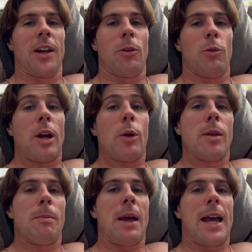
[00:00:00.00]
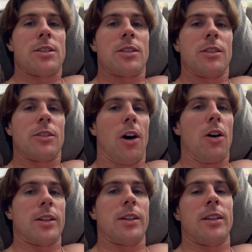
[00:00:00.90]
on how to best
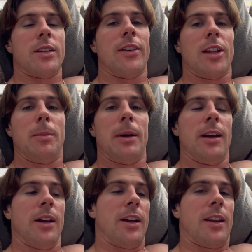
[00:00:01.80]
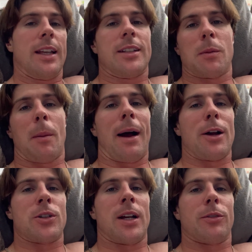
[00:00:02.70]
target it and develop it. This is my
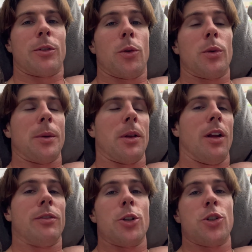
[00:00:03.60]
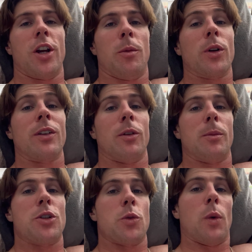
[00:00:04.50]
passion after all, and I would love to share more
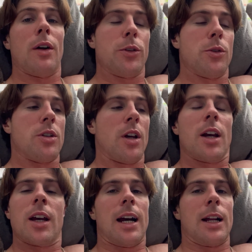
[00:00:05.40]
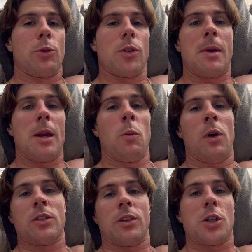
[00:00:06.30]
information with you. I know the main
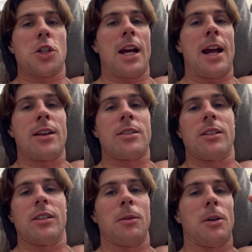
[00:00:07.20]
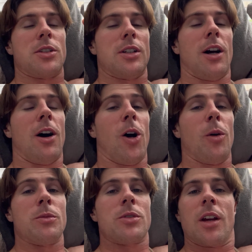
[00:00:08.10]
ones are like chest, you want to see
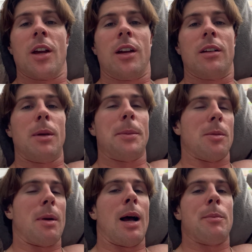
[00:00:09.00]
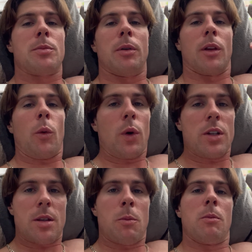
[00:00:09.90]
arms, maybe some abs, but look,
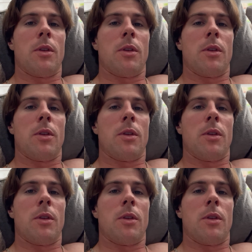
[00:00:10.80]
what's the